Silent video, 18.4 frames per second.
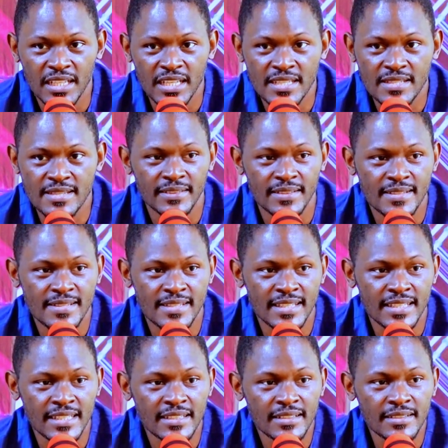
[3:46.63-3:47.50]
is the
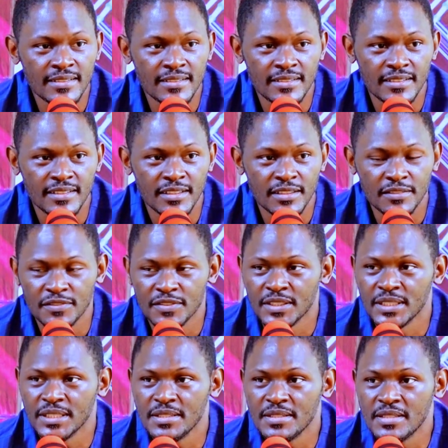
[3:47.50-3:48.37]
skill of
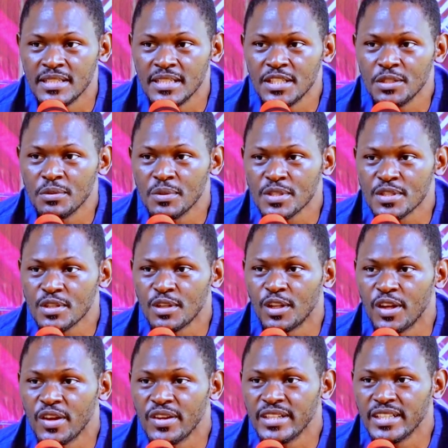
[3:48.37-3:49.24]
continuous
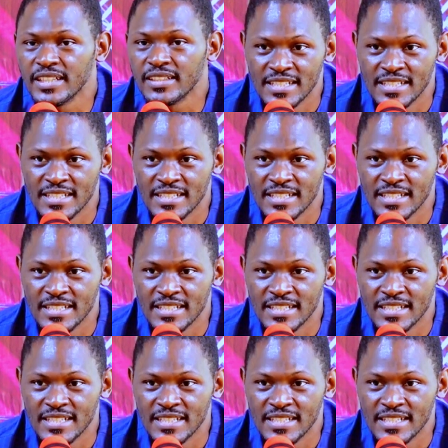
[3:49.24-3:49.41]
learning.